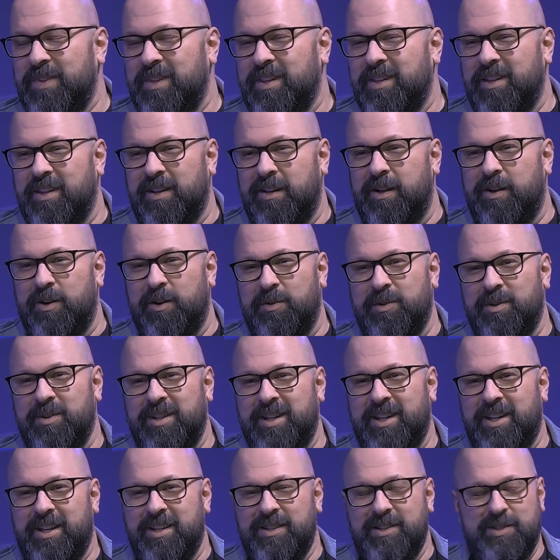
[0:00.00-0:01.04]
You know,
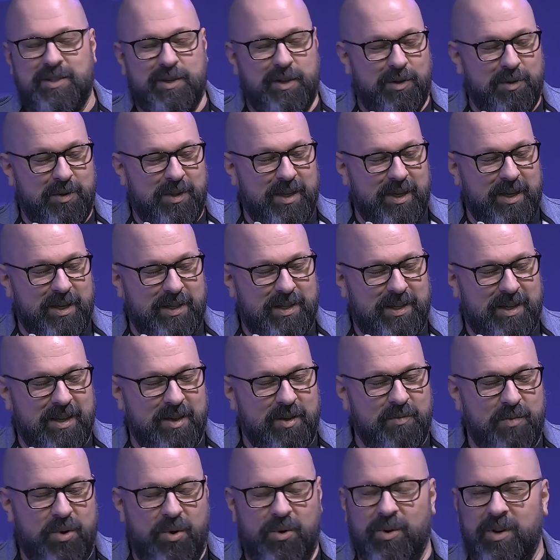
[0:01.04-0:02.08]
and so these
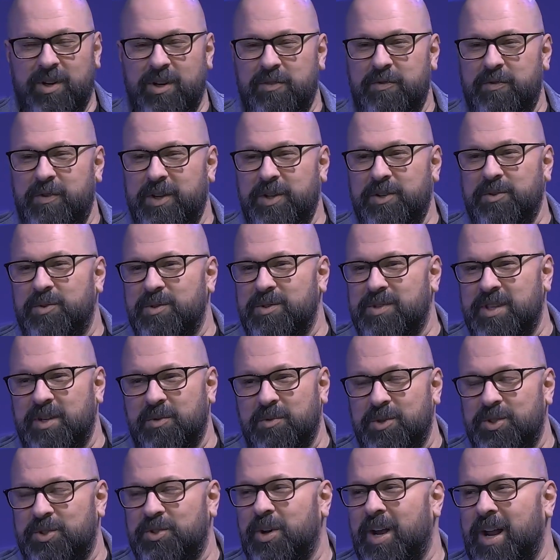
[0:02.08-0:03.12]
poor individuals that
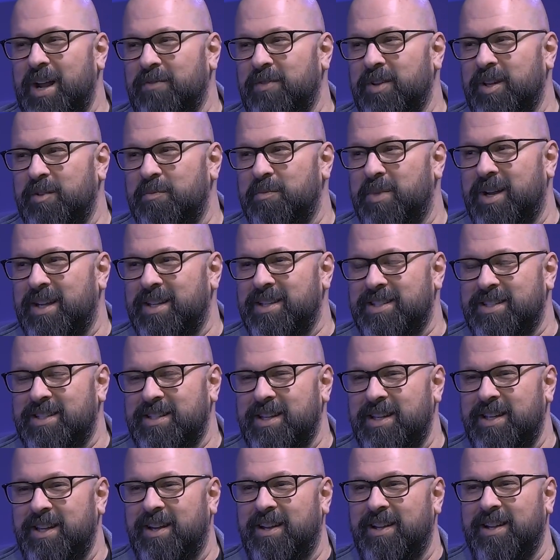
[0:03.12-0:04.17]
were traveling by
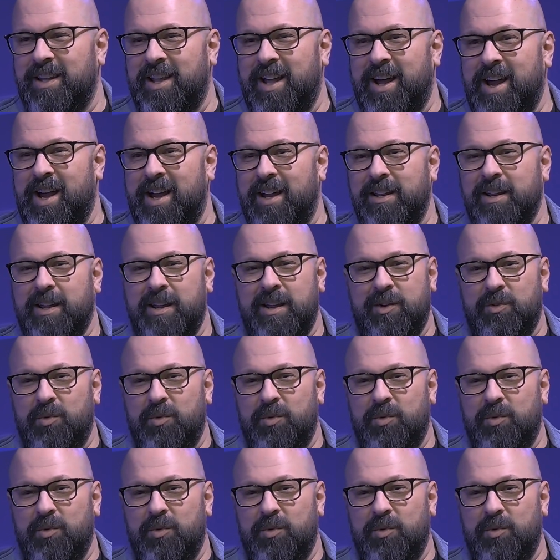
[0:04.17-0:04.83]
sea a lot